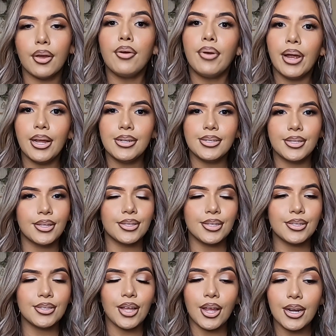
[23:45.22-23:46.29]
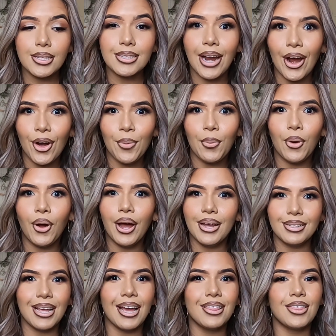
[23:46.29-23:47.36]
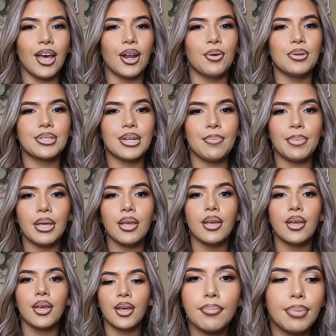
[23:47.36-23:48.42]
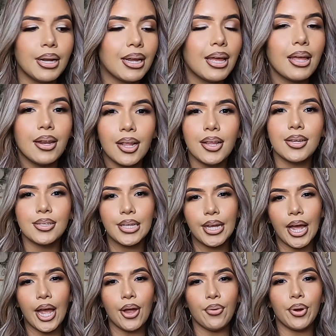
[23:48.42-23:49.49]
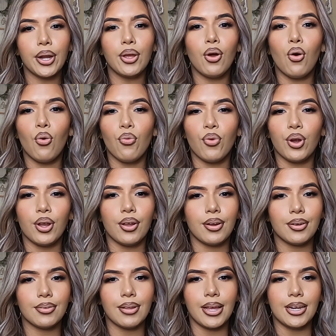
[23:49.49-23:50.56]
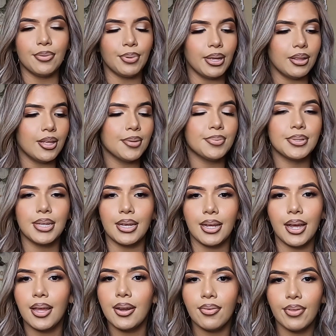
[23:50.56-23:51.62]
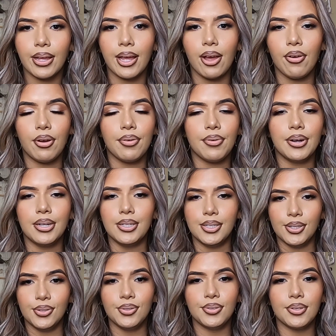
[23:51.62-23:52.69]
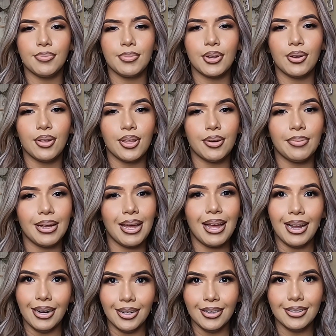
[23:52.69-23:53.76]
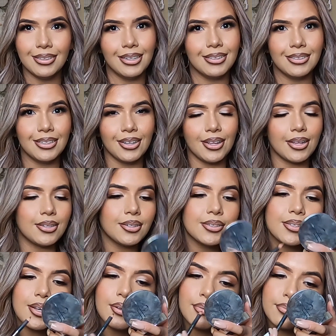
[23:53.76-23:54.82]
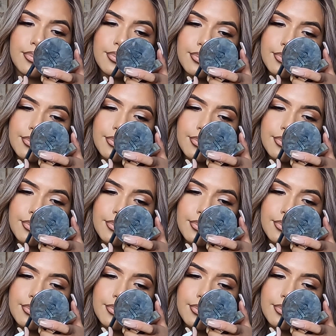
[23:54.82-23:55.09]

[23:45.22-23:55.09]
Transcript: Alright, this is not as terrible as I thought it was gonna be, but it kind of looks like I already overlined my lips, like kind of like how I already do. So I'm gonna go a little bit higher. Let's see how that turns out.